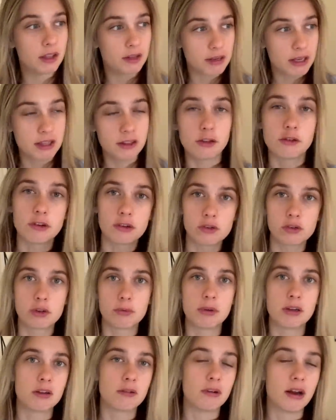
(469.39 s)
In the transfer
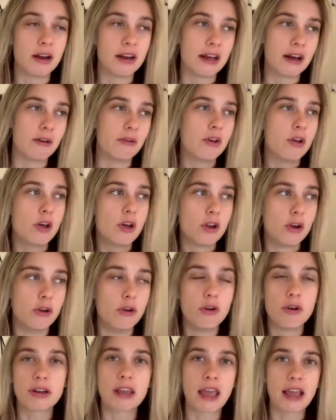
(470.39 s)
window right now,
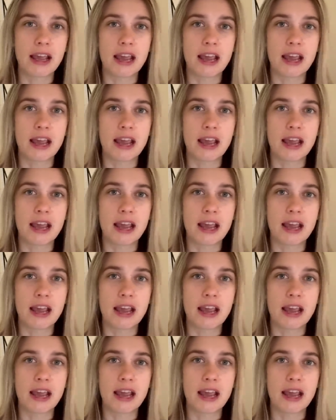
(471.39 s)
not getting